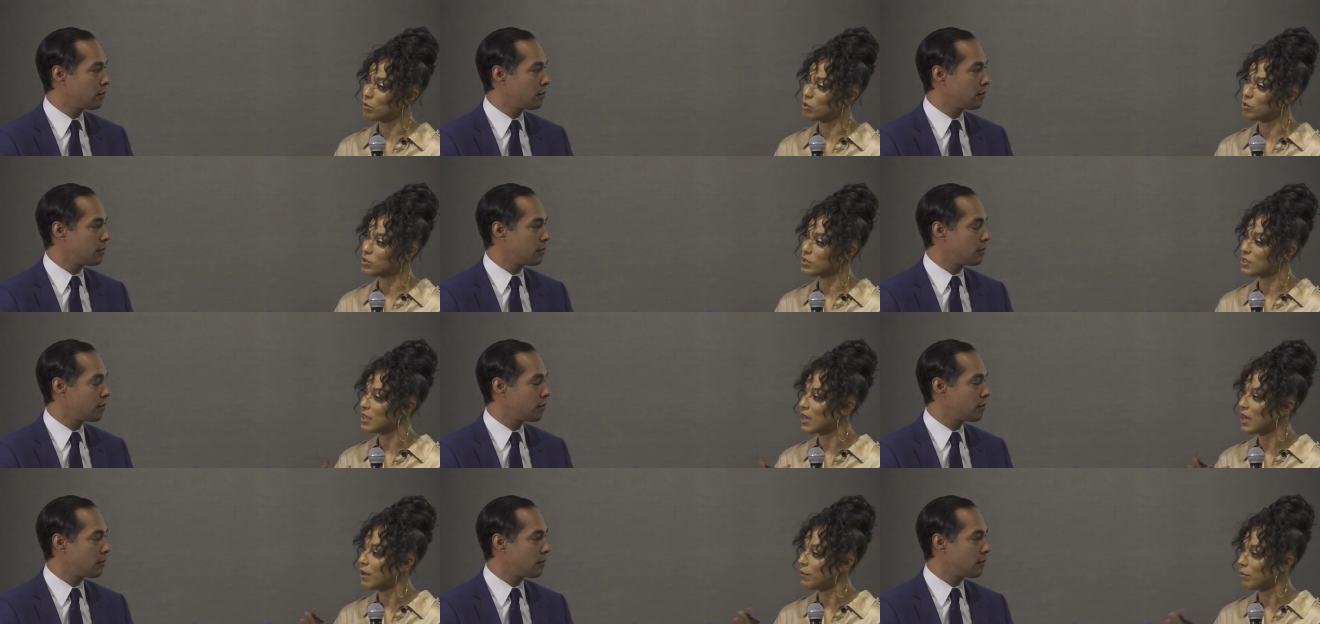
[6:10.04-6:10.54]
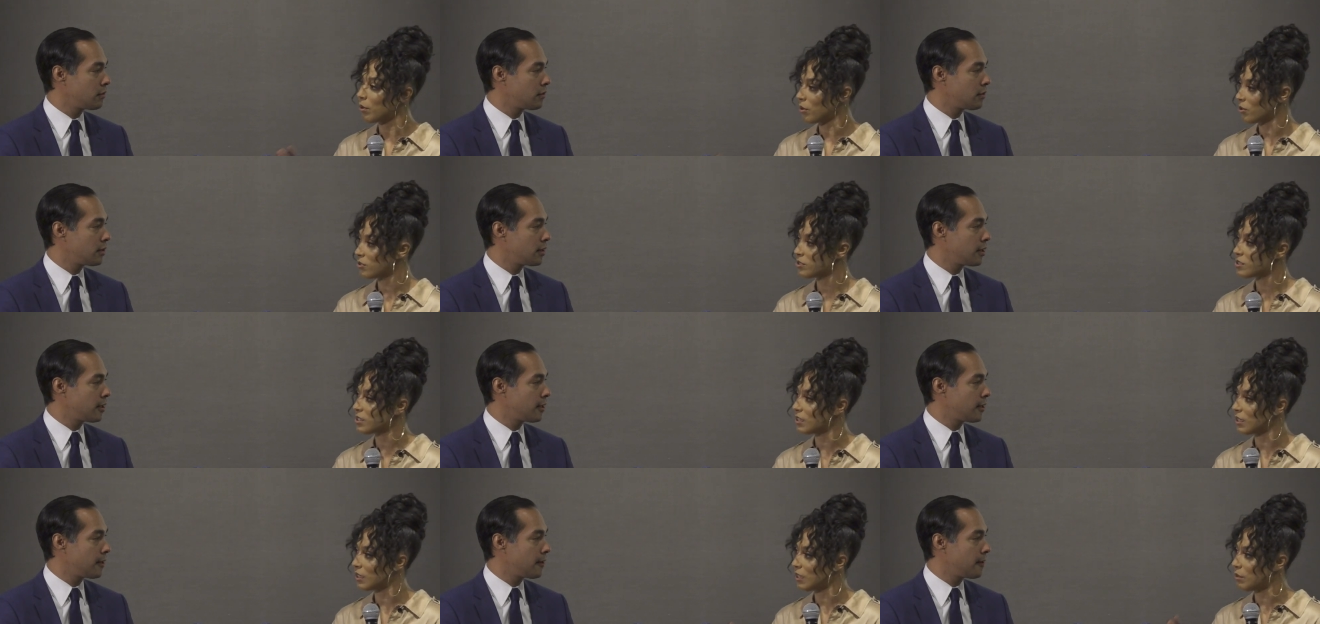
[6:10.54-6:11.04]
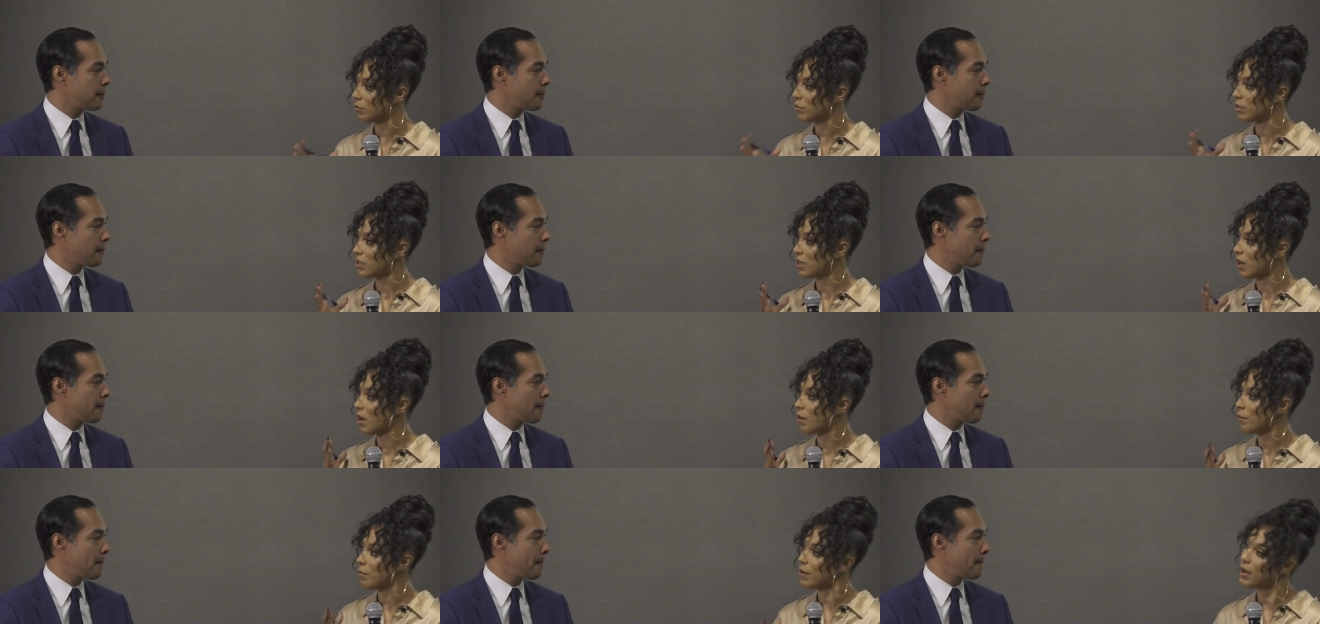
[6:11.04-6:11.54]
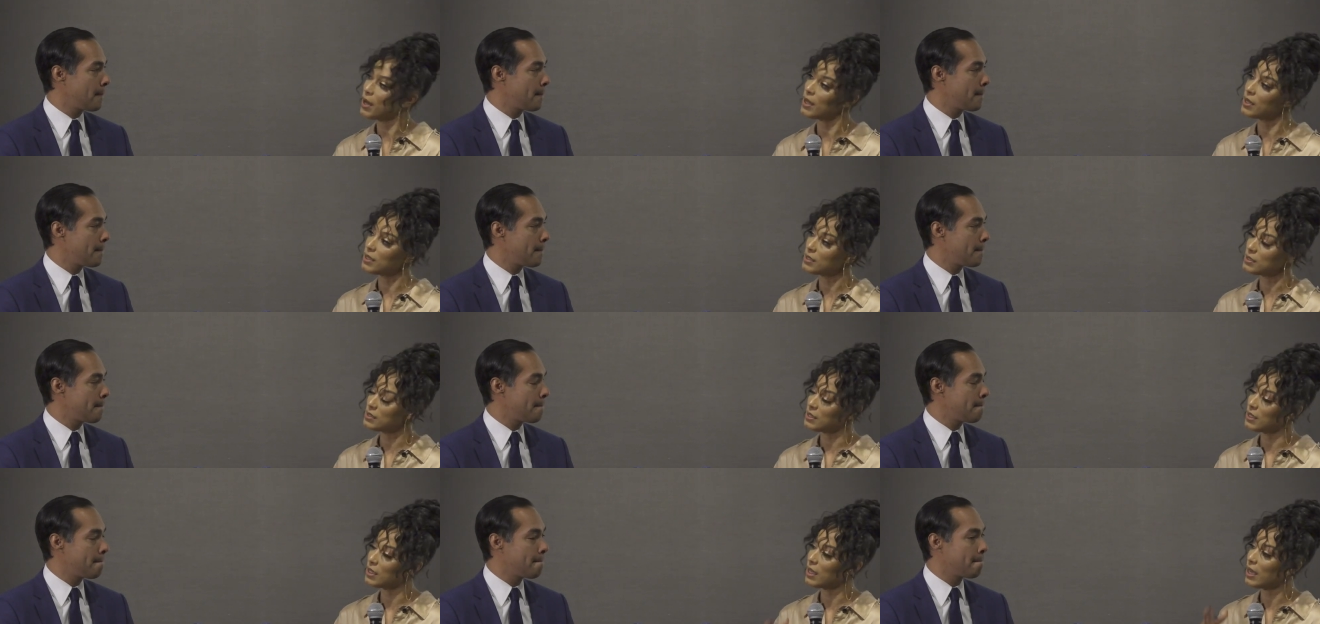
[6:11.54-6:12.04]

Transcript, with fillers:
Speaker 1: most? Not personally, but on policy.